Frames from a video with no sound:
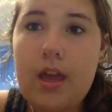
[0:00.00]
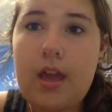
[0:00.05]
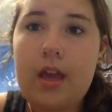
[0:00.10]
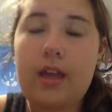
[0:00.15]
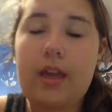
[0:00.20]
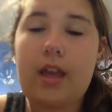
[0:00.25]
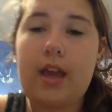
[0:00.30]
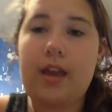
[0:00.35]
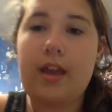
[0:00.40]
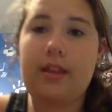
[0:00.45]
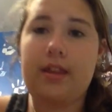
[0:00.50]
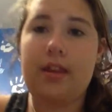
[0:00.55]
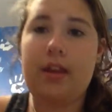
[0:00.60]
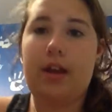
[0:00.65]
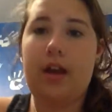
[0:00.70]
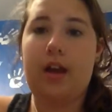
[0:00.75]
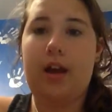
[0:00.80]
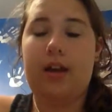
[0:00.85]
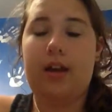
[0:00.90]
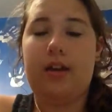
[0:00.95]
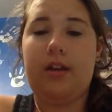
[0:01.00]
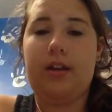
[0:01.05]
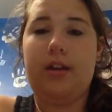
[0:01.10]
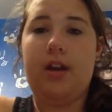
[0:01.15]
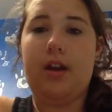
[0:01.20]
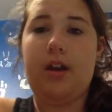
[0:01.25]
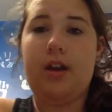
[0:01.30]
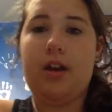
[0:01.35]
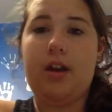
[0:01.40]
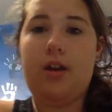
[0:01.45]
In case I got
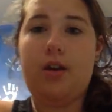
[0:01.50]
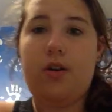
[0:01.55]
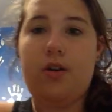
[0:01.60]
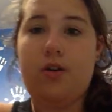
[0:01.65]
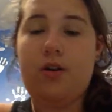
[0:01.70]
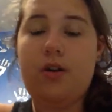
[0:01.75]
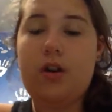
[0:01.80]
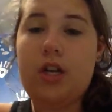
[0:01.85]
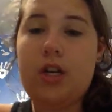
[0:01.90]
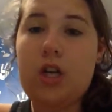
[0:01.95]
cut out,